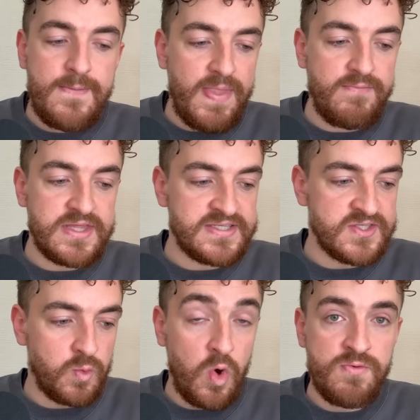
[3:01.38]
everything's
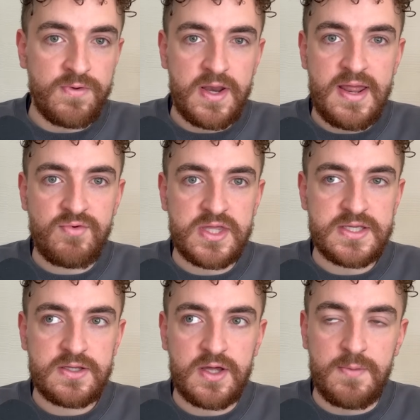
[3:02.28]
interwoven and
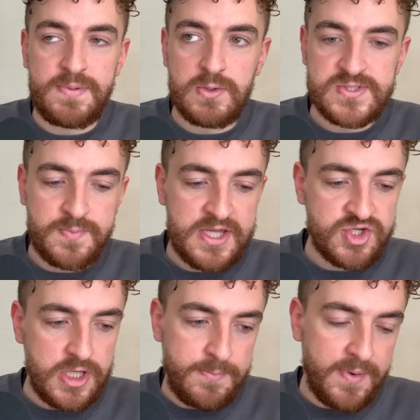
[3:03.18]
everything kind of builds a
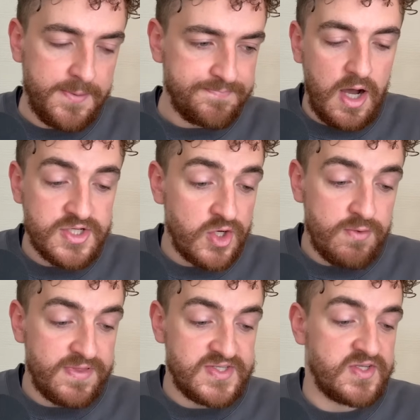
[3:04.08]
picture. But don't know
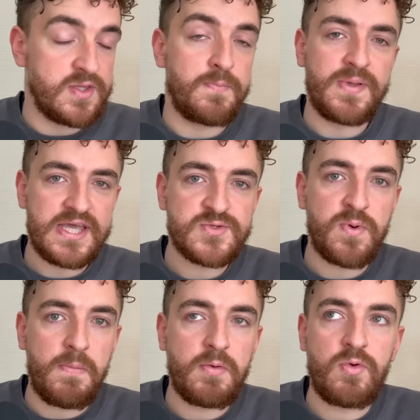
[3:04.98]
if this is the biggest
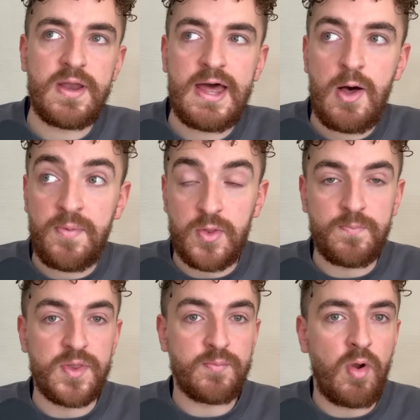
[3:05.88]
problem right now, but
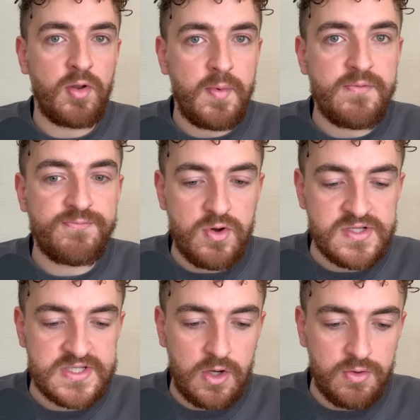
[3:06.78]
the problem I'm
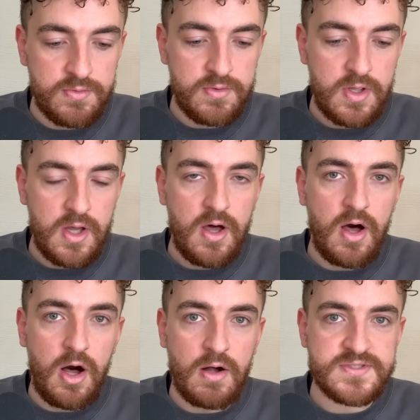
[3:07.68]
focusing on
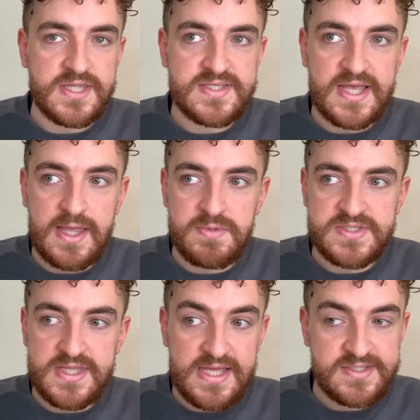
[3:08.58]
after this game is
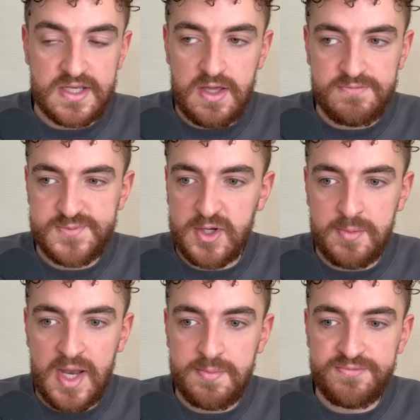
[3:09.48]
this, and I've spoken
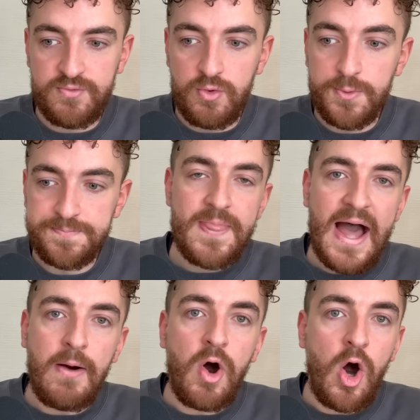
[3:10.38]
about it before.
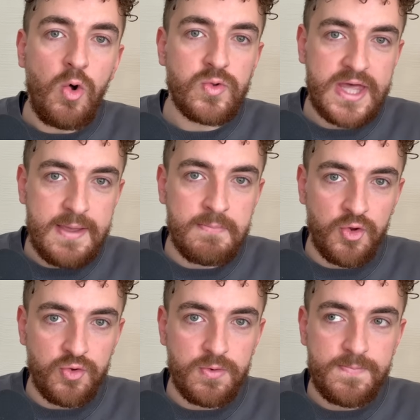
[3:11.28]
Our whole game
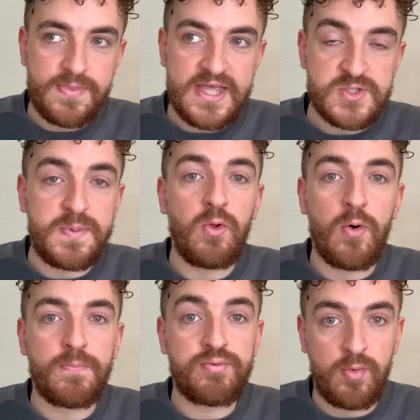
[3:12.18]
model is built
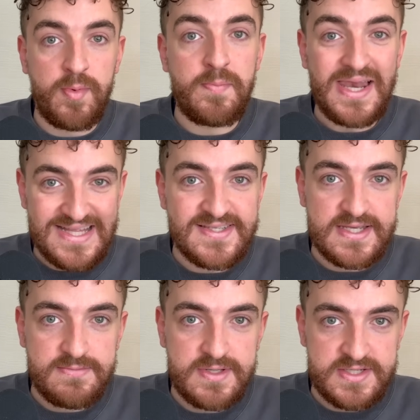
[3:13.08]
on
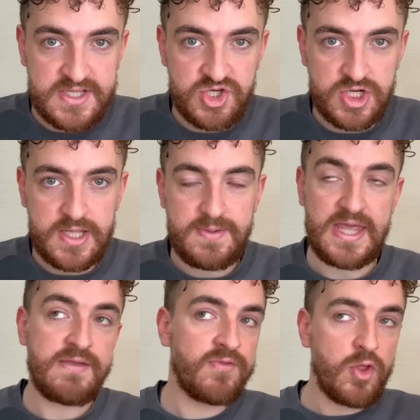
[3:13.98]
probability, essentially.
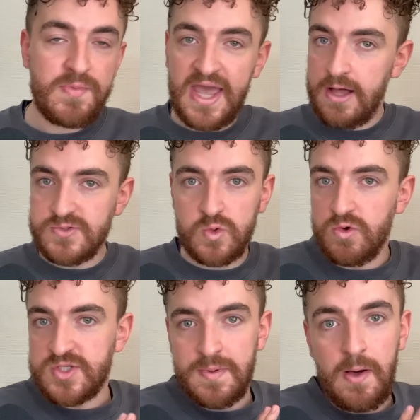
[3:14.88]
Even though Mikel
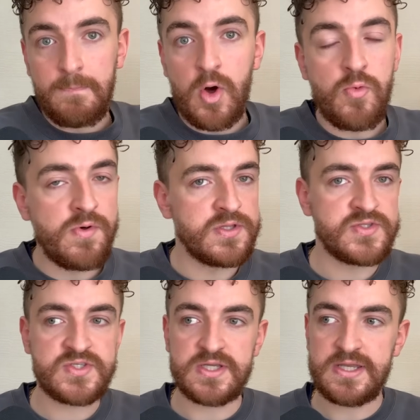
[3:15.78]
talks about
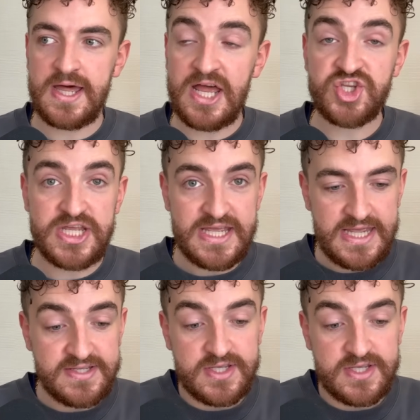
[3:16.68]
moments, and actually he's